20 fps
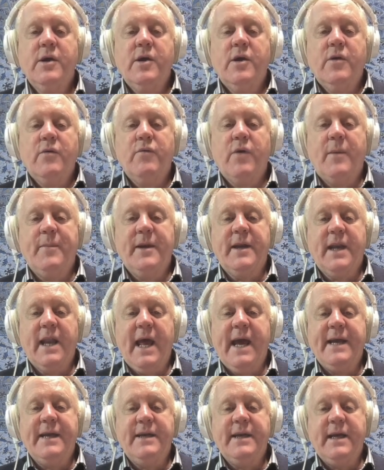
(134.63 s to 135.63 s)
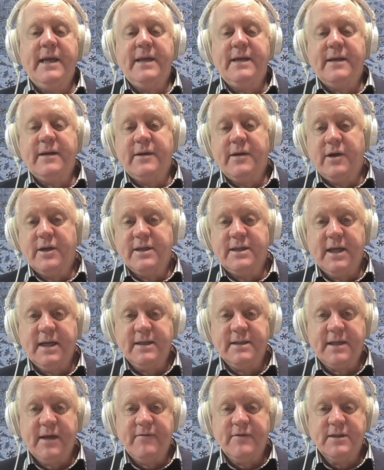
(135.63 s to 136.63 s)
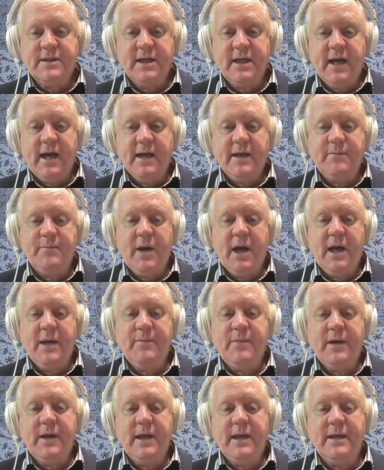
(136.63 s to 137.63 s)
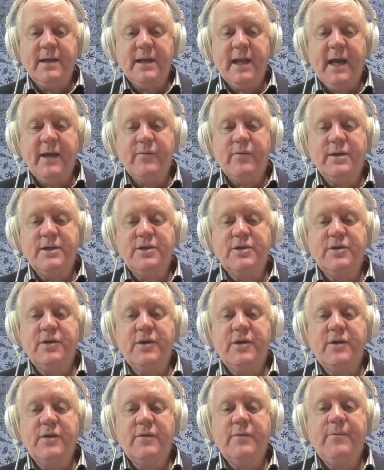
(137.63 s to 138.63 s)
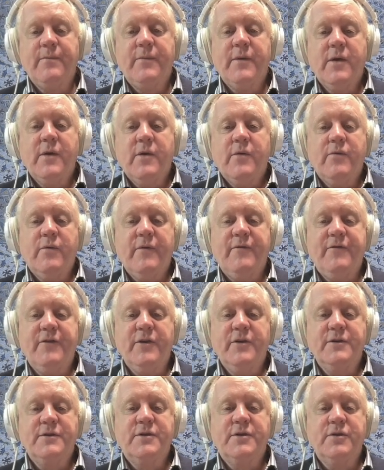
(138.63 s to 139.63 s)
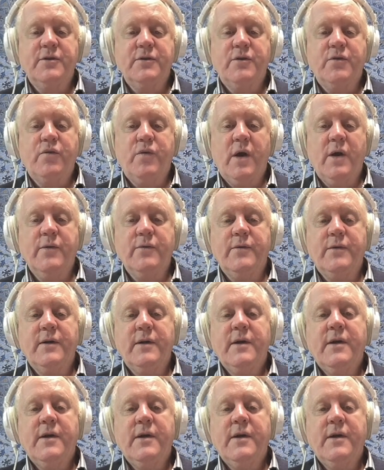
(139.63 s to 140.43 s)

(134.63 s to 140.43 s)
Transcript: Robert Ladd, in a 1978 paper in Language Journal, referred to, quote,